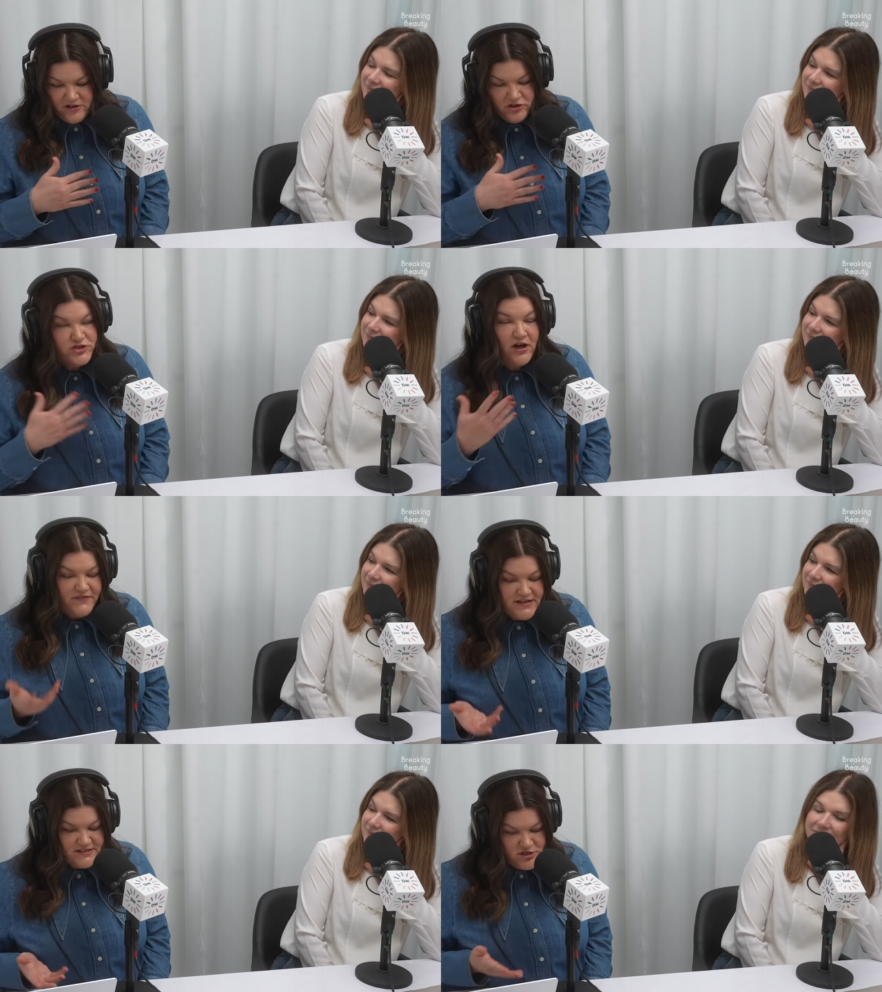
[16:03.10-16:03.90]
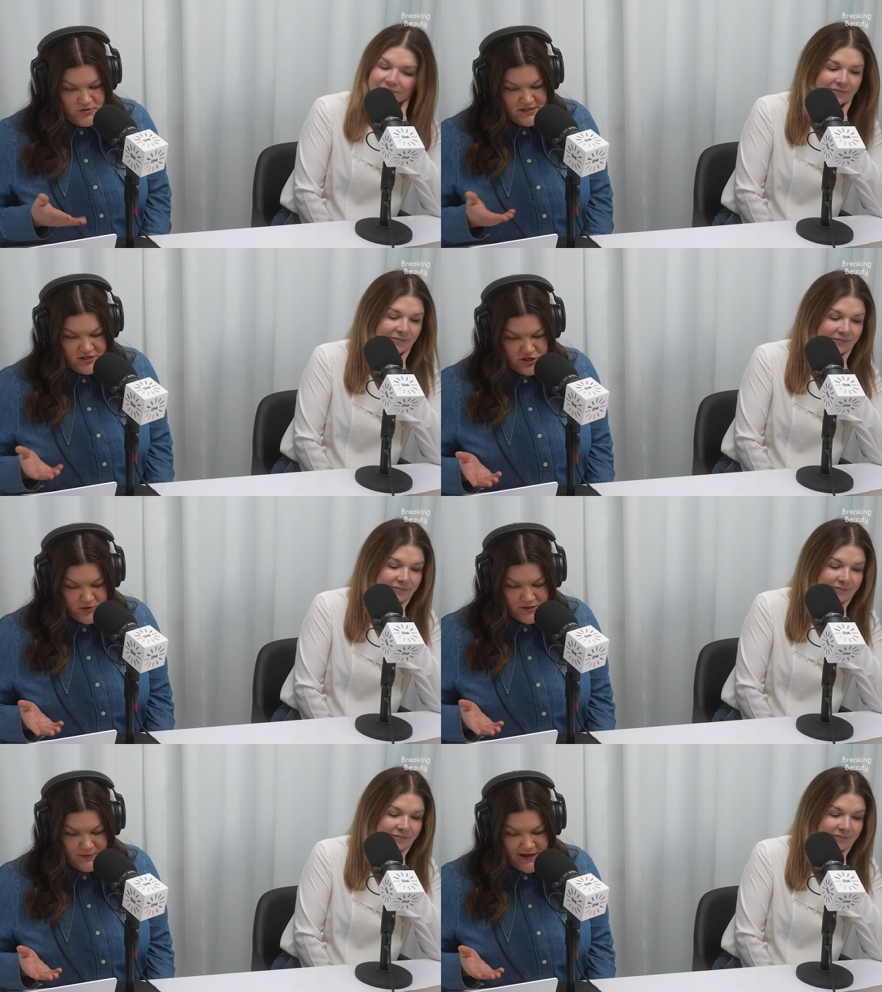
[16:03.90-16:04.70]
Speaker 1: there's obvious do's and
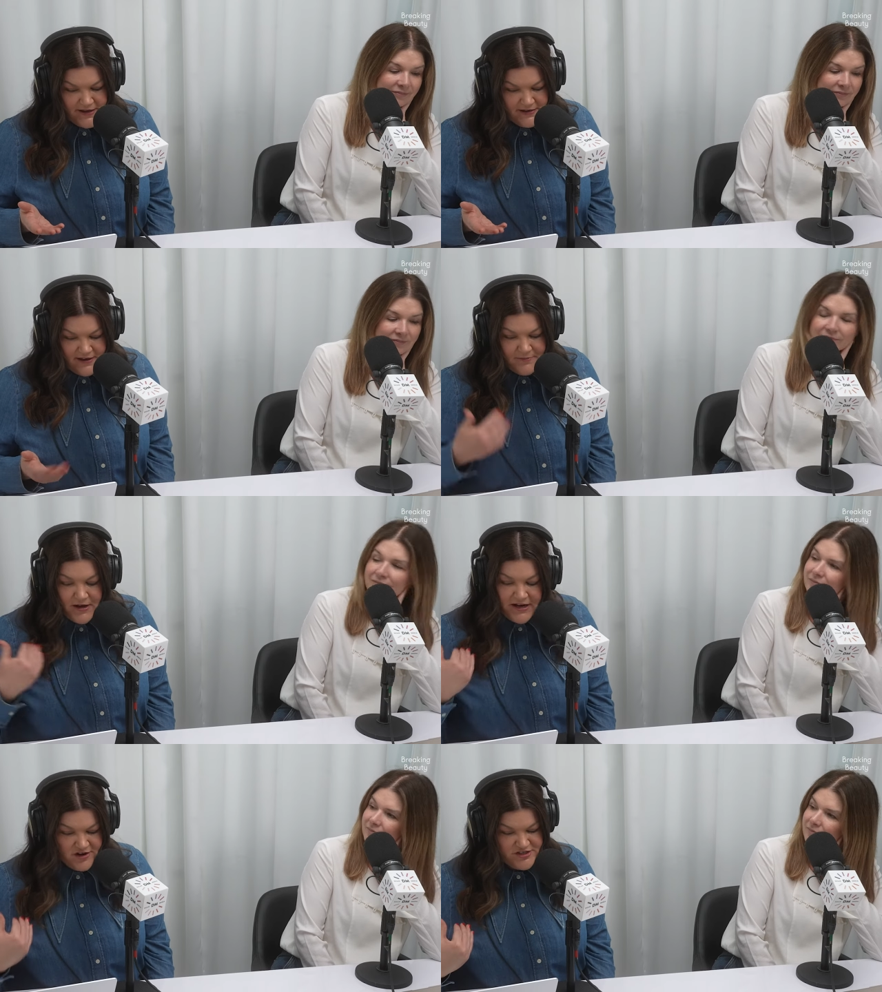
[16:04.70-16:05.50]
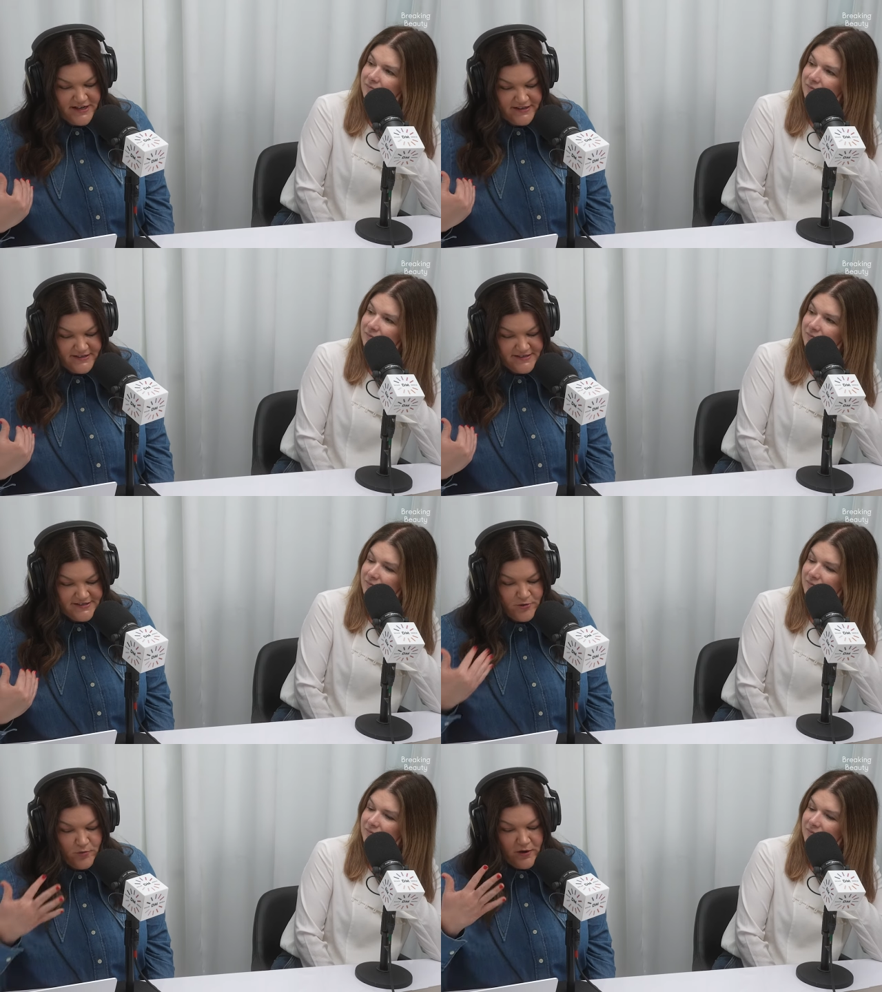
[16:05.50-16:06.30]
don'ts, but I'm not a hairstylist.
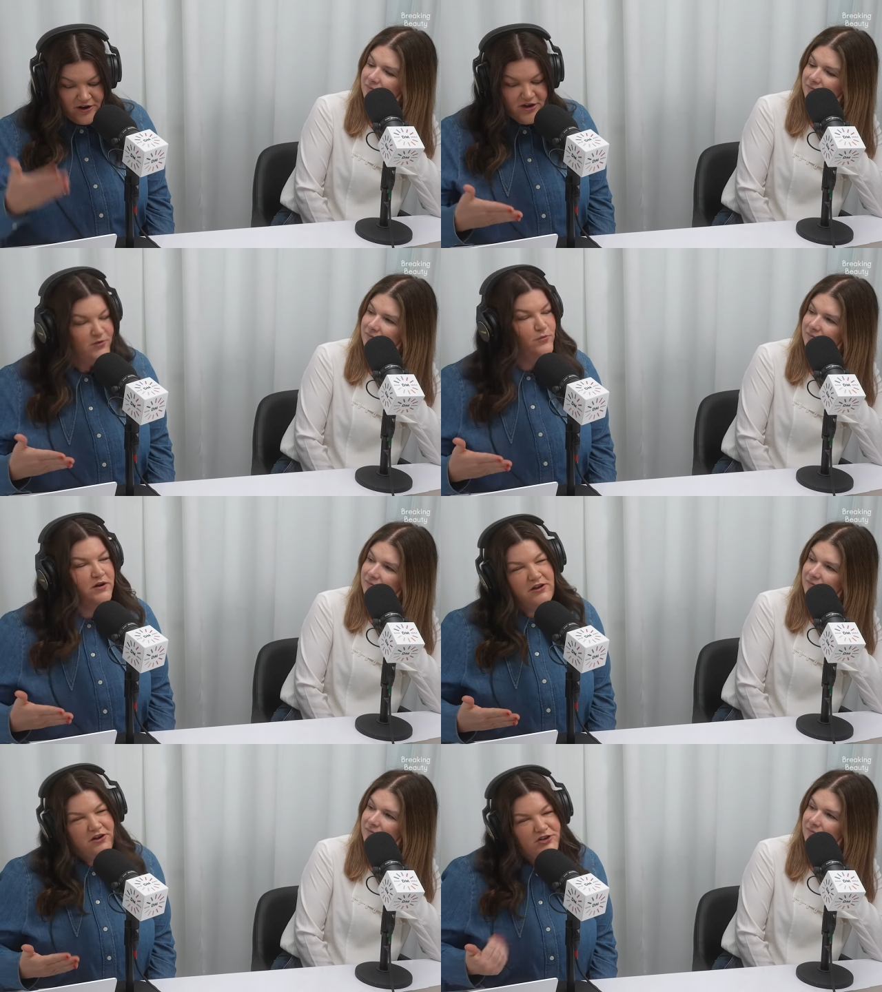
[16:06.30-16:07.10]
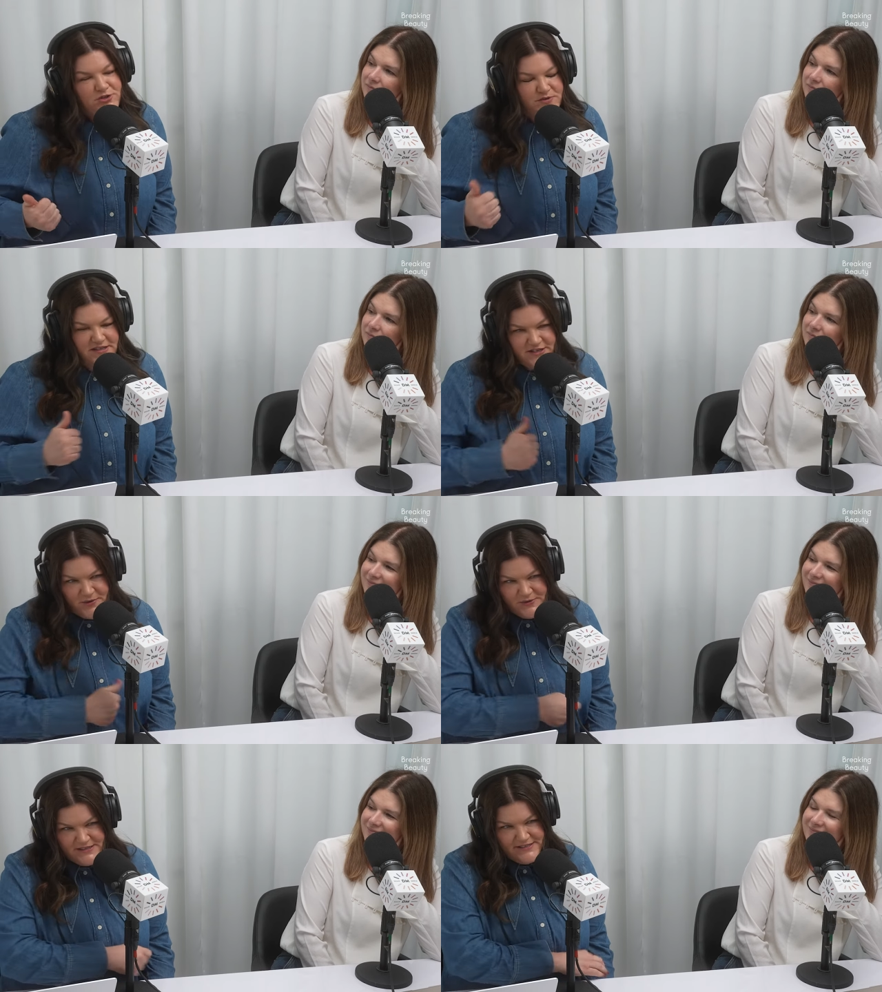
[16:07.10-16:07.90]
So what are what are your do's and
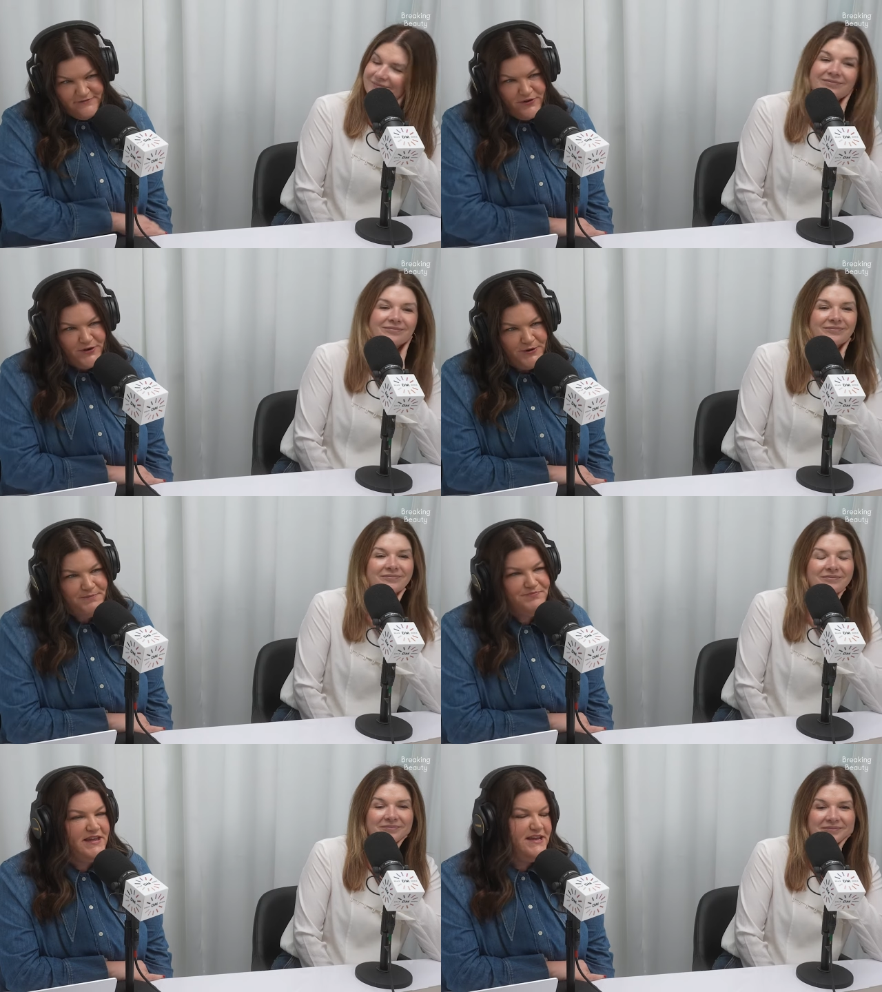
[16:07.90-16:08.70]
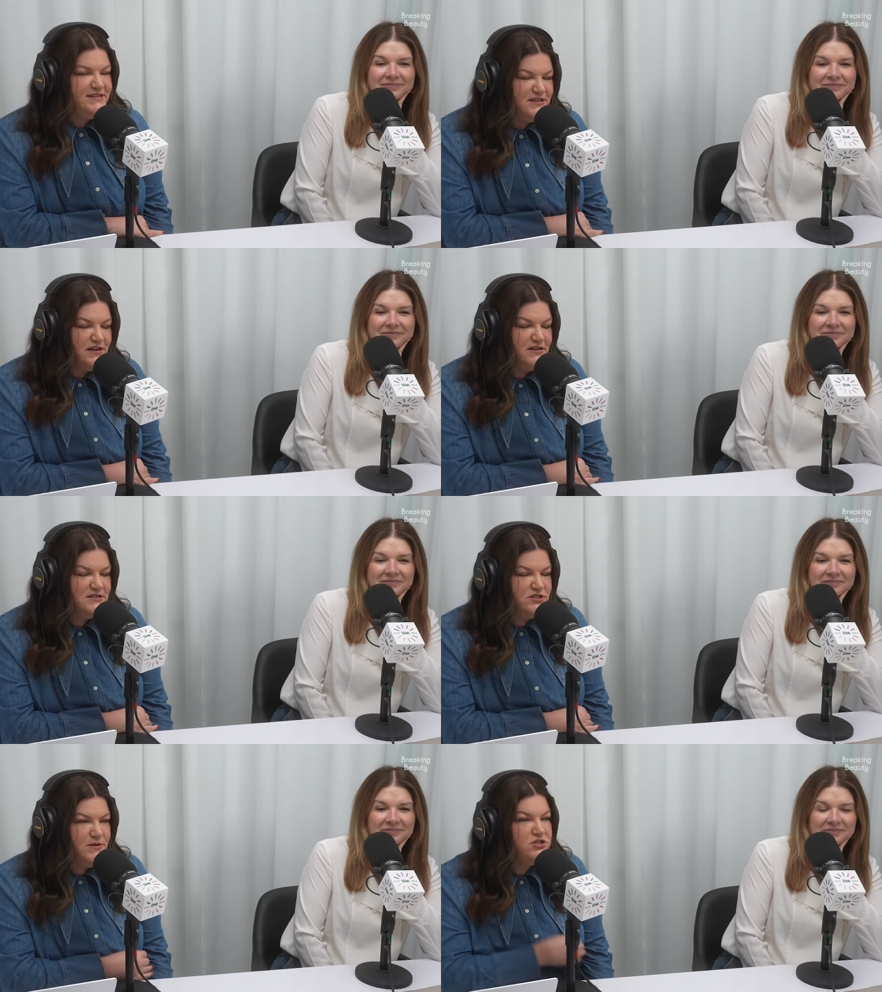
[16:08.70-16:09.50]
don'ts for heat styling
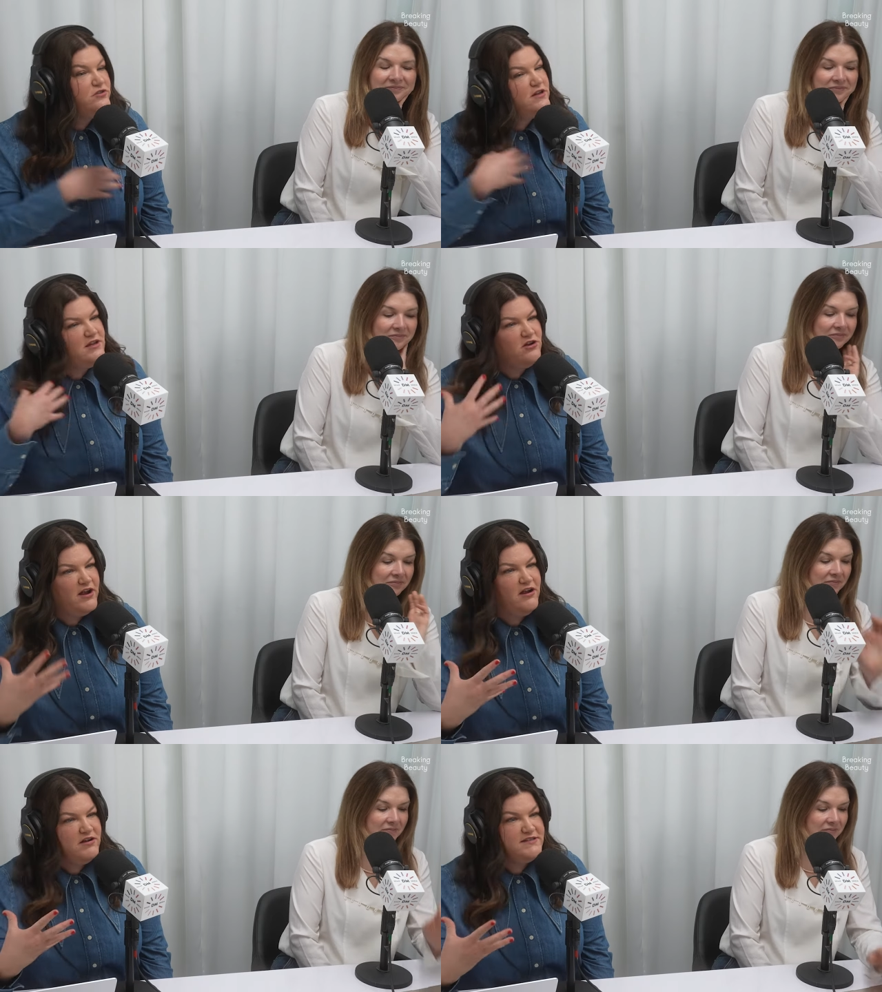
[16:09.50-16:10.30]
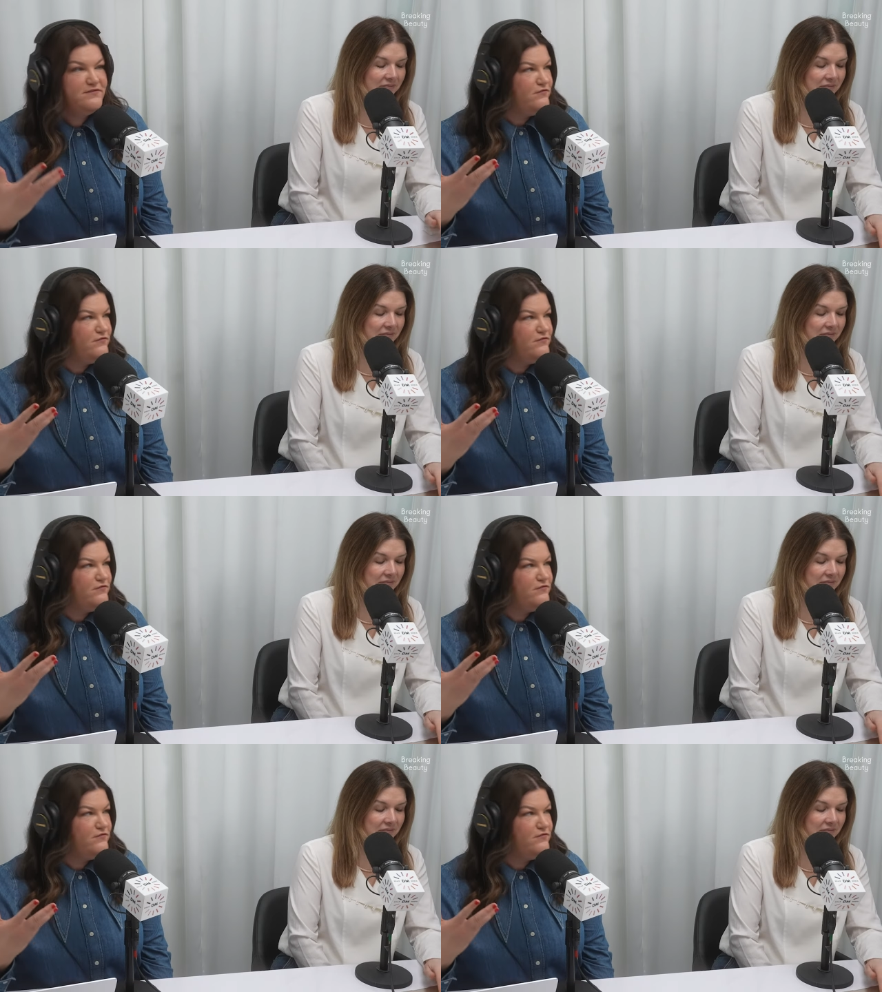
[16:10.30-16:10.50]
to make sure that your hair isn't